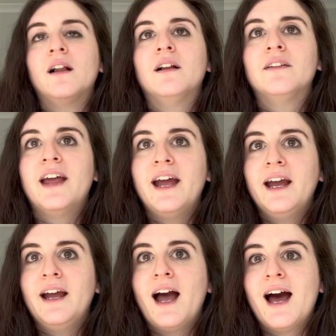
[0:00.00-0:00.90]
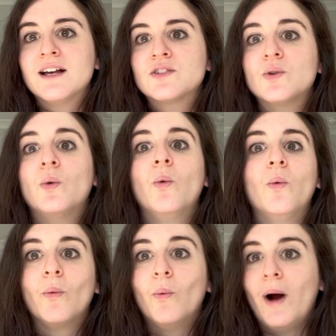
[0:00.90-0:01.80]
They asked
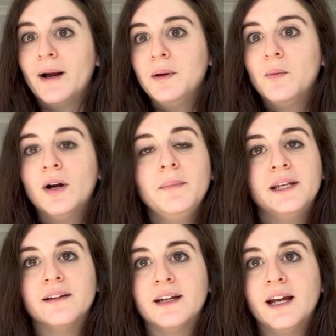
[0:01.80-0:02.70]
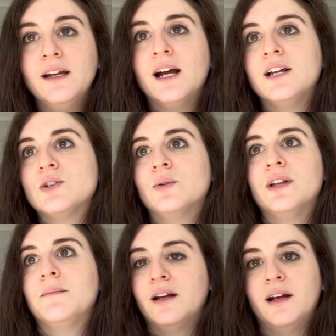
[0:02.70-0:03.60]
why we were appealing it. I told
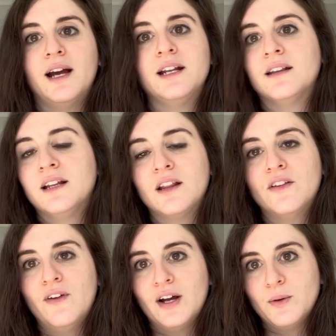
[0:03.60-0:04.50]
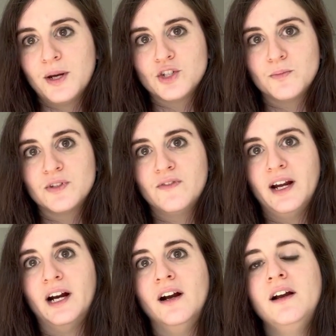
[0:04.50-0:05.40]
them that I didn't think that the valuation was
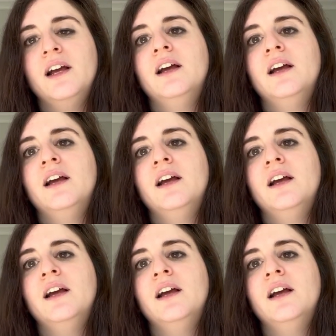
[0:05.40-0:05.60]
fair.